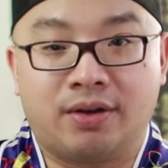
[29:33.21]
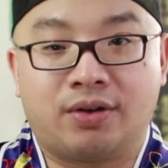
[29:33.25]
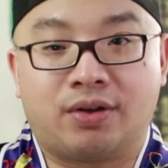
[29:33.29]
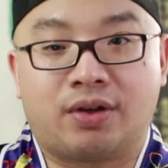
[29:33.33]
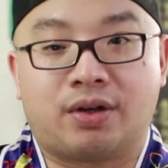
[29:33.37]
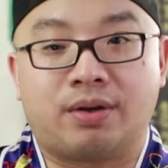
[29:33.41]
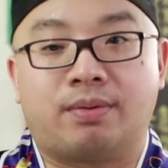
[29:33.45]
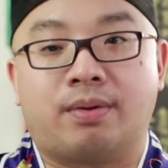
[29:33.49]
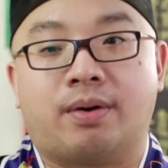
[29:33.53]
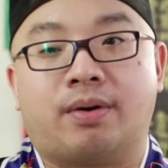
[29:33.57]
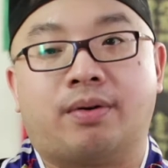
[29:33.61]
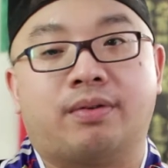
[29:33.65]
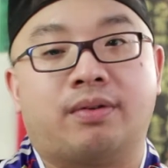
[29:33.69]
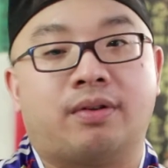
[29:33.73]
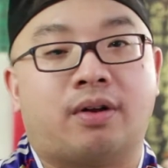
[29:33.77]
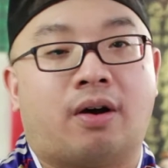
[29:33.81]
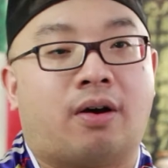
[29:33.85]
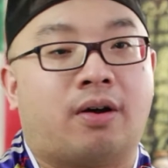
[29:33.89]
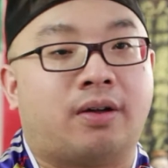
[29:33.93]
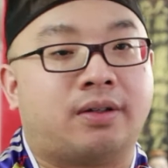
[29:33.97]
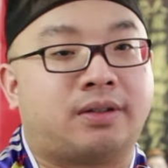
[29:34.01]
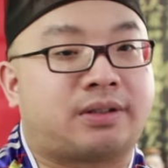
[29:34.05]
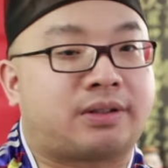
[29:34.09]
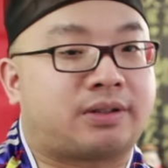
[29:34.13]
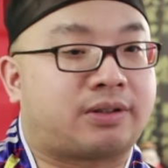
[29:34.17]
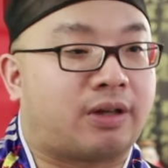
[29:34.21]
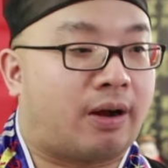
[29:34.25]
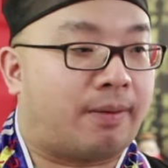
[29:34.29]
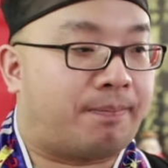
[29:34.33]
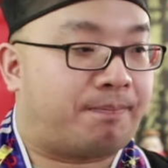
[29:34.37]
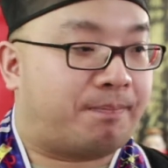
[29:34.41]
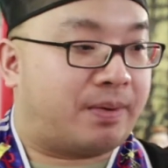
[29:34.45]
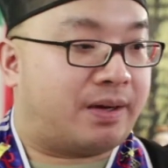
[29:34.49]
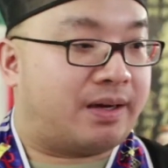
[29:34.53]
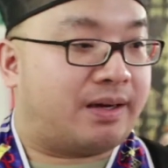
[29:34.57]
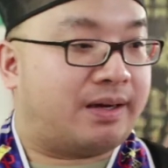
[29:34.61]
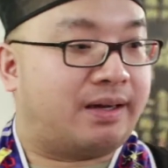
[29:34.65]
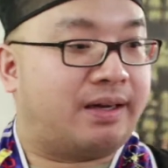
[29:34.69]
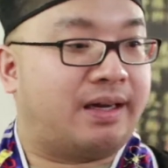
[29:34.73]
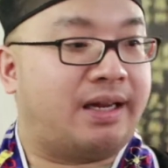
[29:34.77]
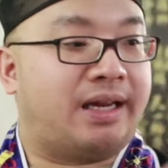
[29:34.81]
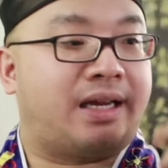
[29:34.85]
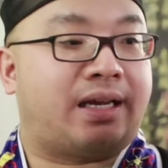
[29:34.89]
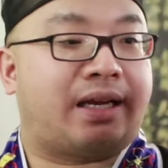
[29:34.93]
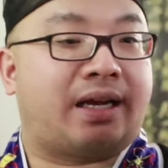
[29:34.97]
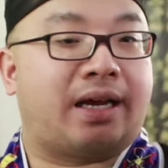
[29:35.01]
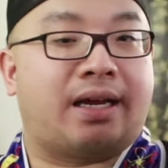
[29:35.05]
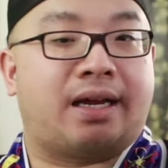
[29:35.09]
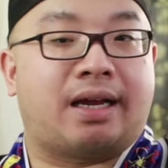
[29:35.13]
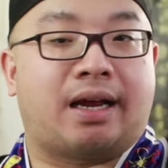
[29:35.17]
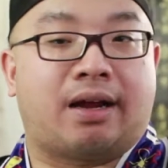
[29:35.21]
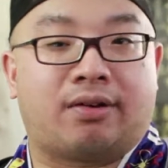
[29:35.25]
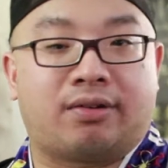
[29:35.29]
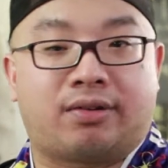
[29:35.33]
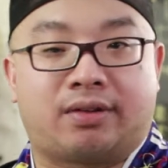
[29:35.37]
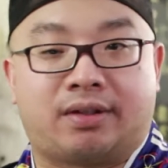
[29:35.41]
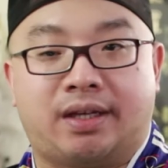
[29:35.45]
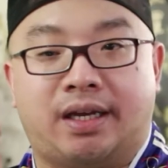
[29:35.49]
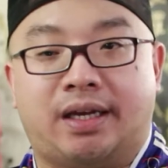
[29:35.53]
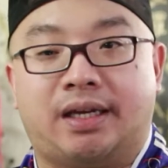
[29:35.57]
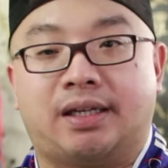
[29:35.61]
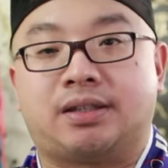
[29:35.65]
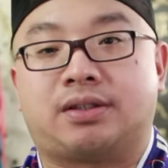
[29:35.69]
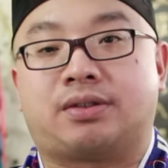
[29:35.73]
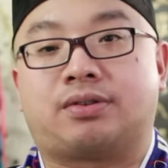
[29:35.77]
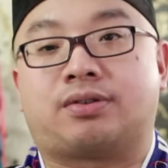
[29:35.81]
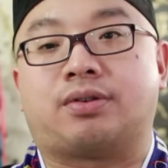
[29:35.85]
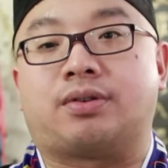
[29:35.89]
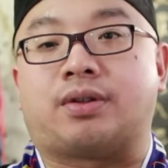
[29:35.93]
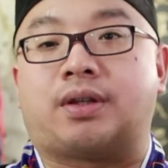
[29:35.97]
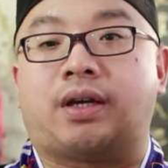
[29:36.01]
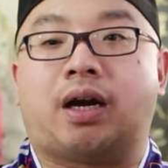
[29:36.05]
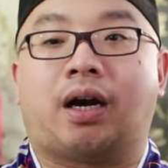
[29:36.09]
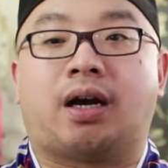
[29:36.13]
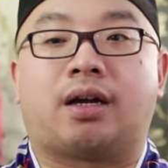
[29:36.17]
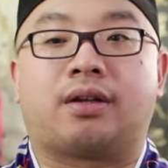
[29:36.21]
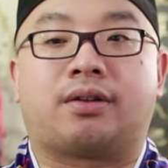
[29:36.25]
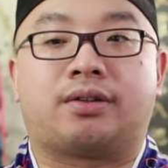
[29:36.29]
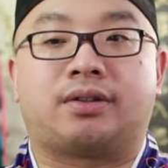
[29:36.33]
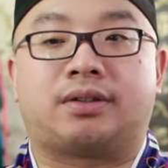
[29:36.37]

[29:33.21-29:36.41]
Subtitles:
You will non-stop be leaking out things to the